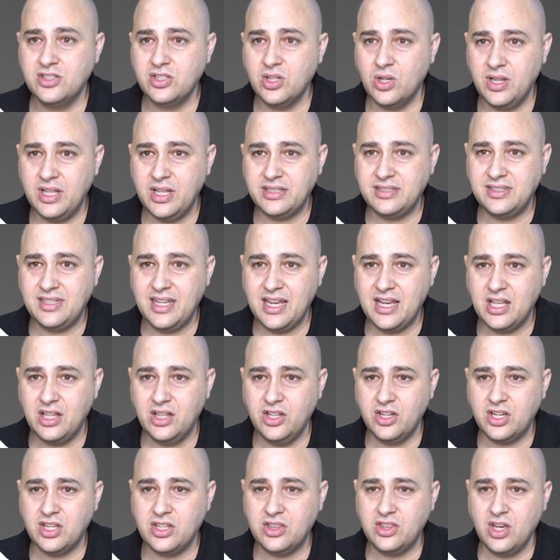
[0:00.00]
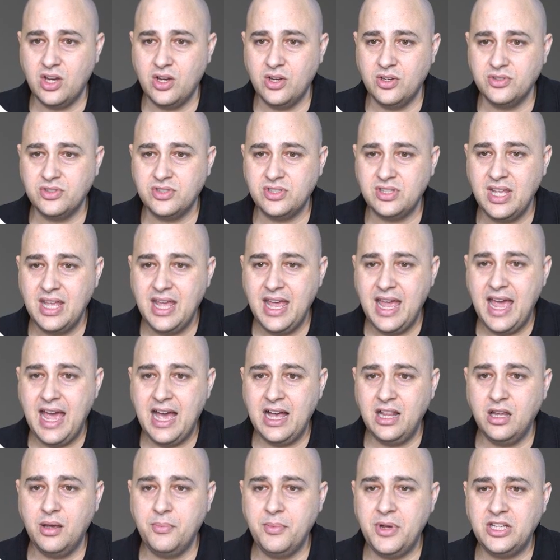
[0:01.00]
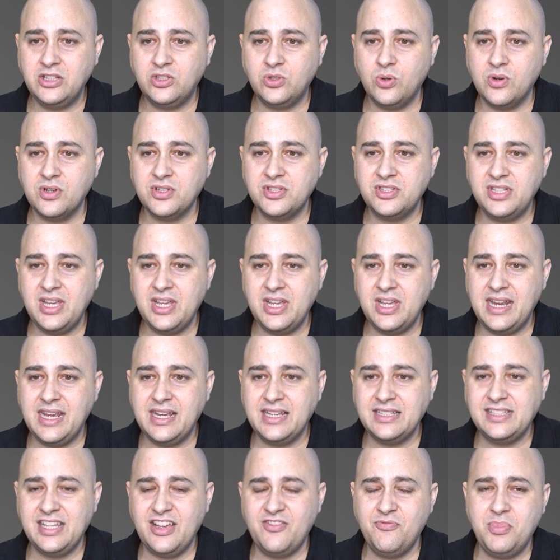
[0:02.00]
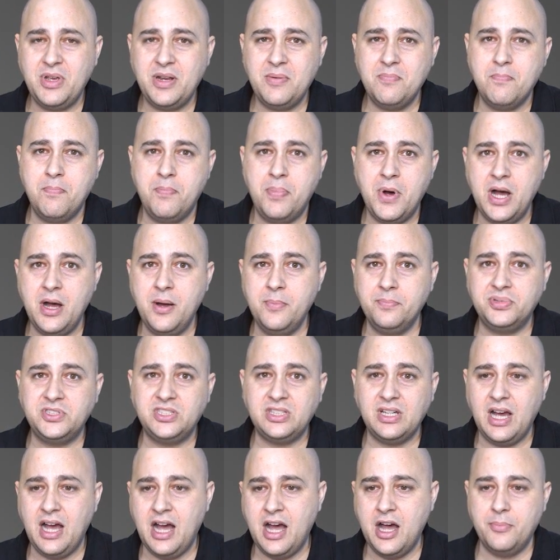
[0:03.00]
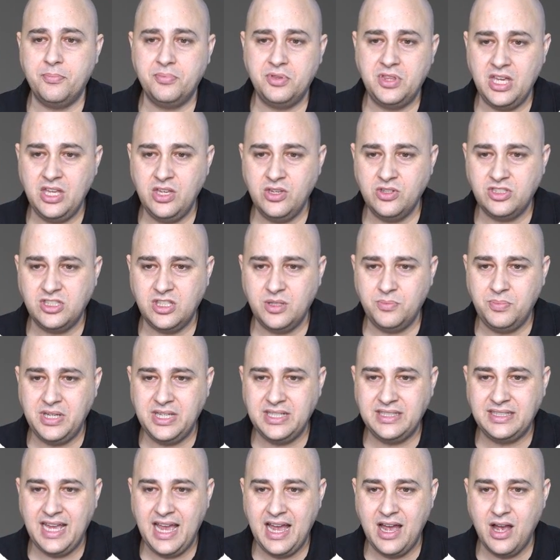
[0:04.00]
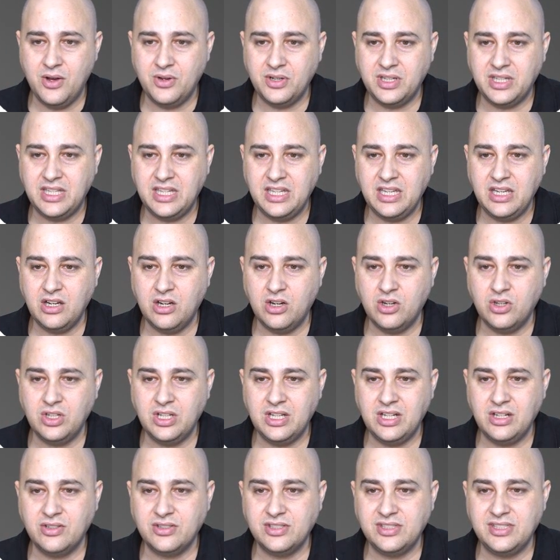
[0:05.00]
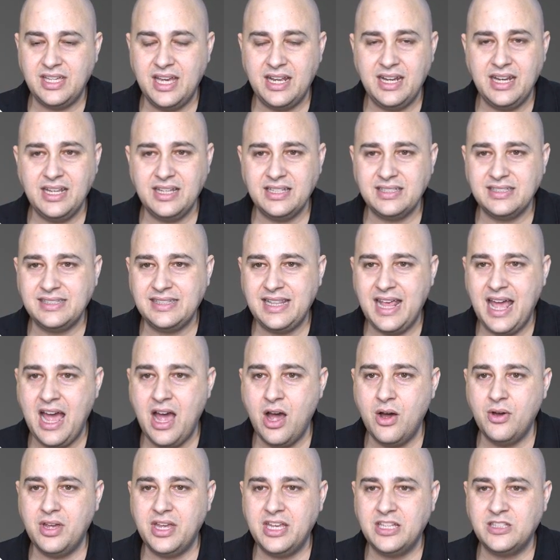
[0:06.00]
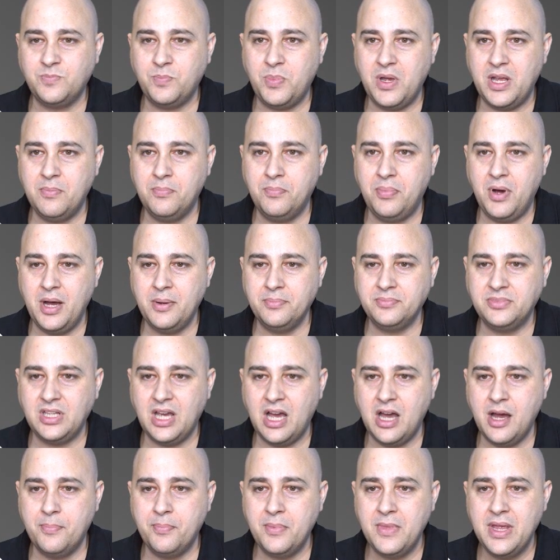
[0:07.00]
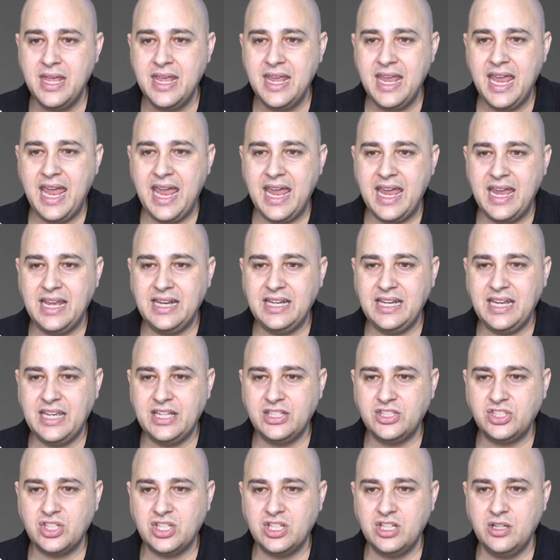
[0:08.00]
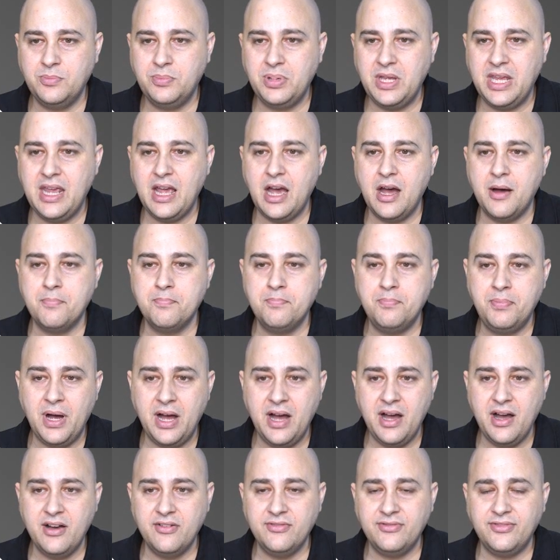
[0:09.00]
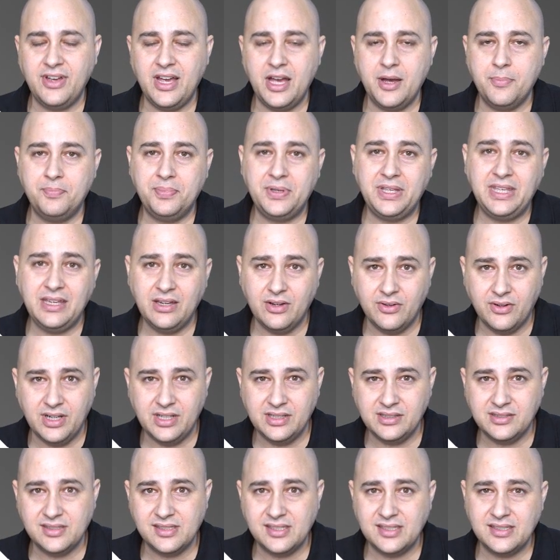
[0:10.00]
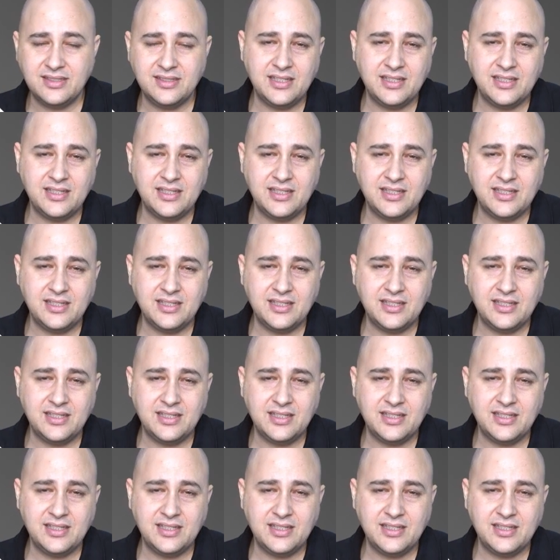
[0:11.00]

So let's take a look at those. Elementor settings have been bumped up. They used to be down here near settings. Now it's been bumped up and it's going to be above appearance.